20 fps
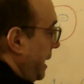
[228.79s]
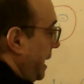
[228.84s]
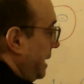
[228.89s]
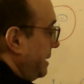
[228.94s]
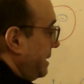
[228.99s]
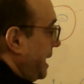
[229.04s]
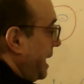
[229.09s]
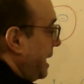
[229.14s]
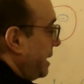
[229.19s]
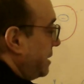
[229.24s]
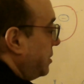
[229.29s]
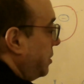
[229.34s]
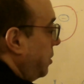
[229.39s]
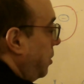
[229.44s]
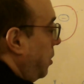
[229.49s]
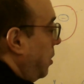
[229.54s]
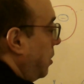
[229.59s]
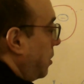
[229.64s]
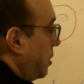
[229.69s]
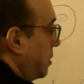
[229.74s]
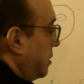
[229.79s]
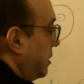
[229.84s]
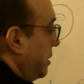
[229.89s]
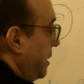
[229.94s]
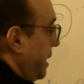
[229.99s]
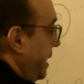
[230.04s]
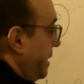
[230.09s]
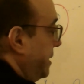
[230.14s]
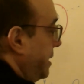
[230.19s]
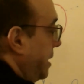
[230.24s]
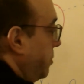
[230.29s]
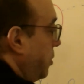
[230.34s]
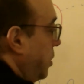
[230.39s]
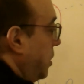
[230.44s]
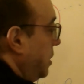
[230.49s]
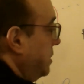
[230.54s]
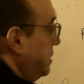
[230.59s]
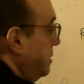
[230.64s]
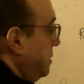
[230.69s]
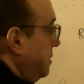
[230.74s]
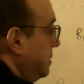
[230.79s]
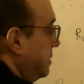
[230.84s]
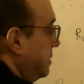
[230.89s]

attacks or create the bond